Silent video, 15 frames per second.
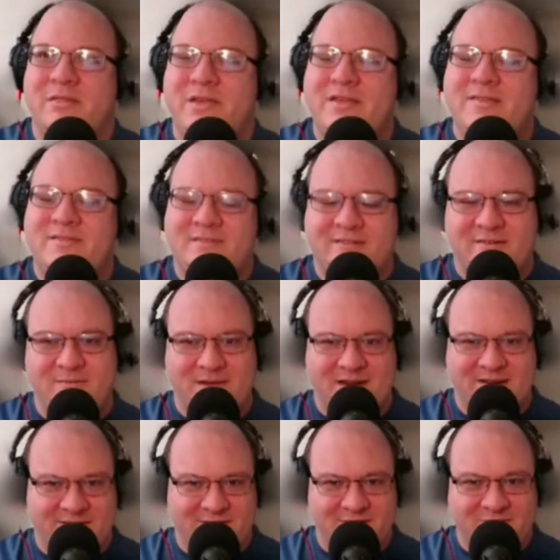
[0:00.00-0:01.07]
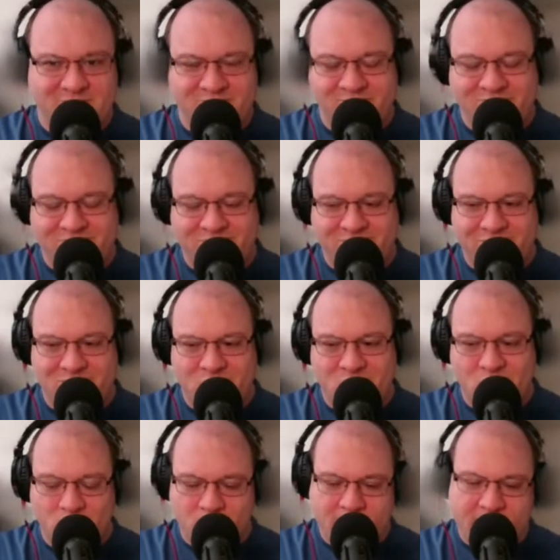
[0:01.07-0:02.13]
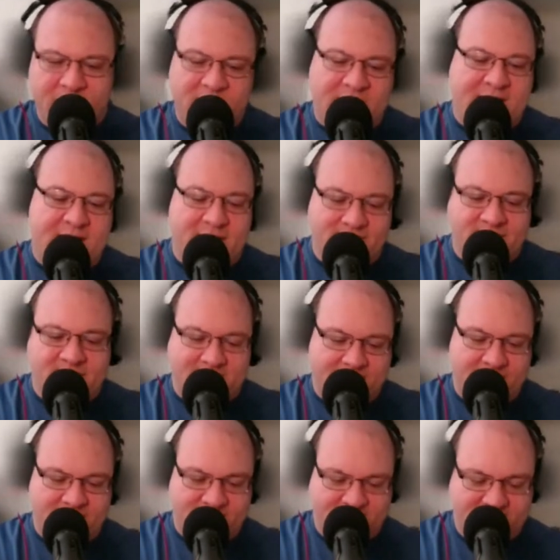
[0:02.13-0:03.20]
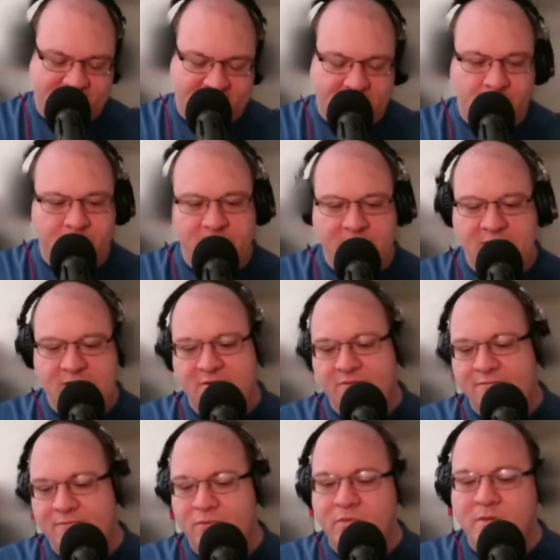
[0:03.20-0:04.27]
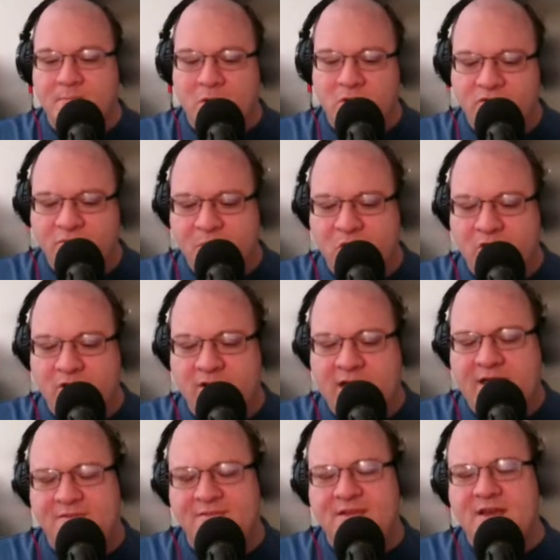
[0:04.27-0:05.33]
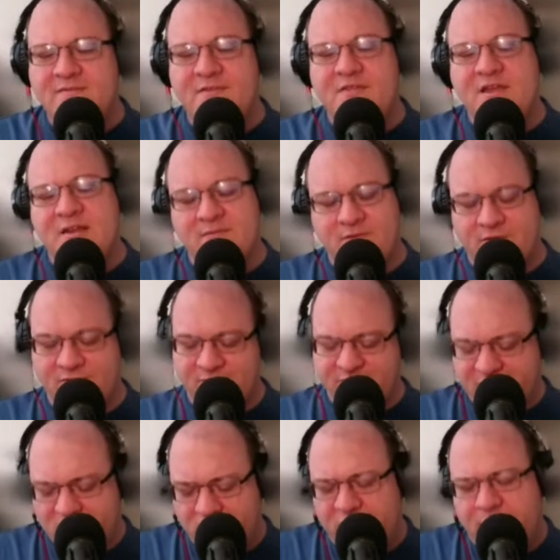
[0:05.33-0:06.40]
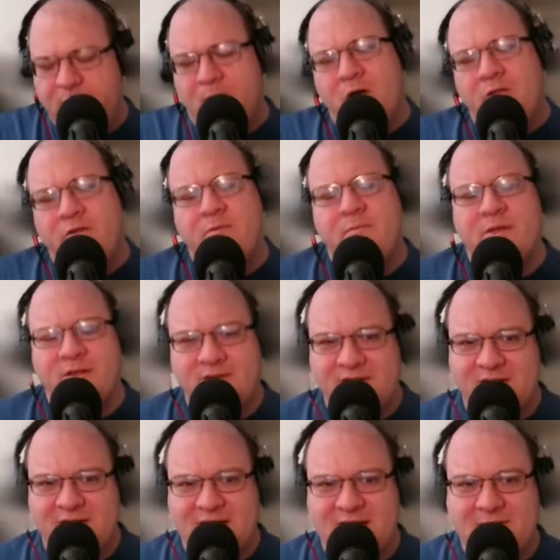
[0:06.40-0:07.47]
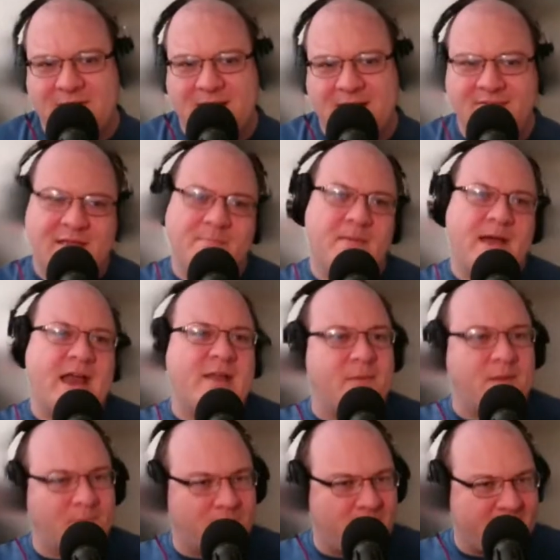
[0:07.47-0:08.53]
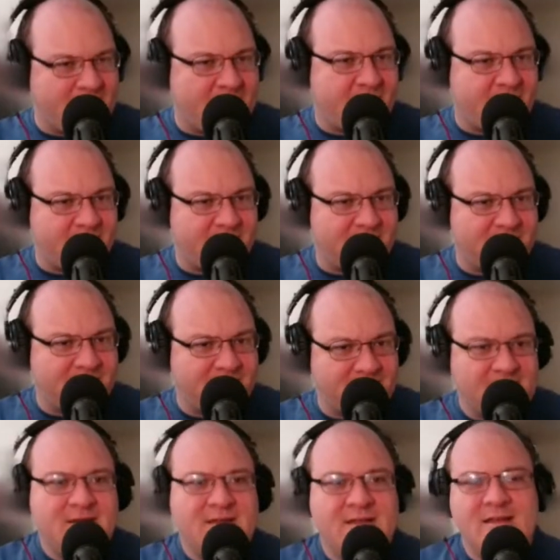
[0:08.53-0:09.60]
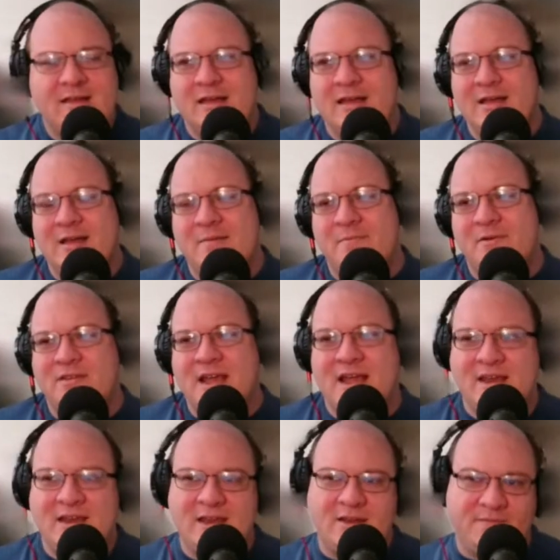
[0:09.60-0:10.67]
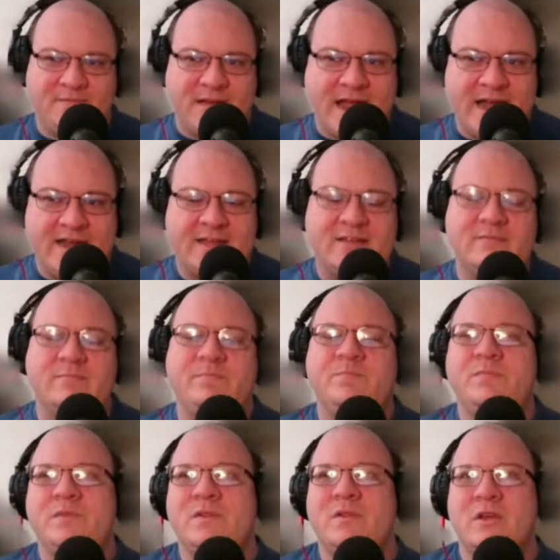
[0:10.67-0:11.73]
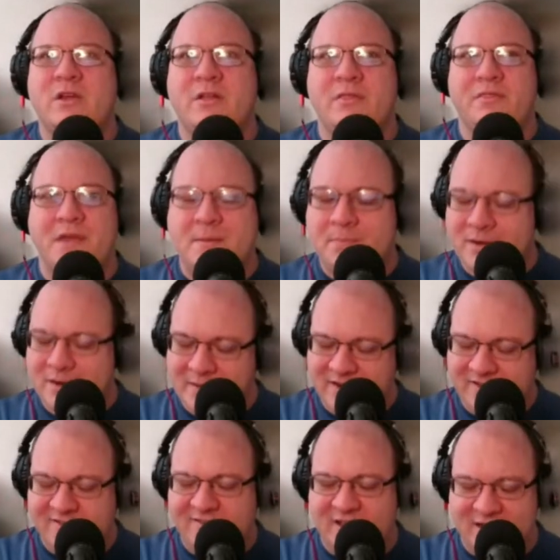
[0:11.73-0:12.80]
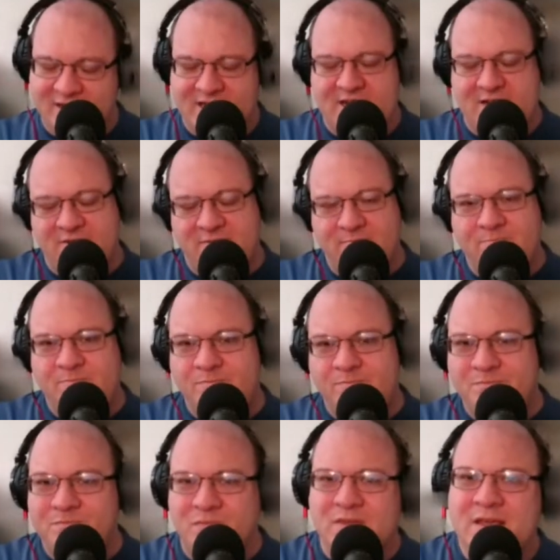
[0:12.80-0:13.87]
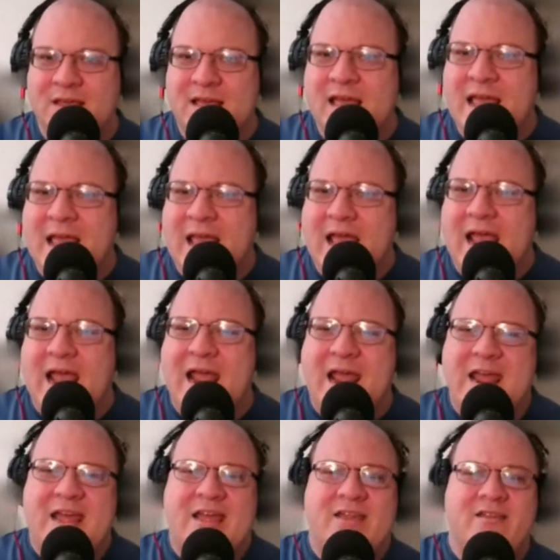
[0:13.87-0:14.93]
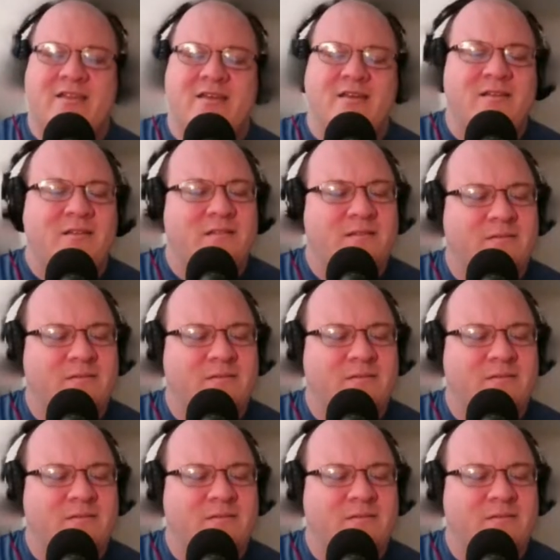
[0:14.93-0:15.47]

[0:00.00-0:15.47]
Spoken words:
this situation where they're at in time right now is, for the most part, outside of, I think, of a few smaller military campaigns they might have been brought out of Britannia to fight in, they pretty much stuck here. And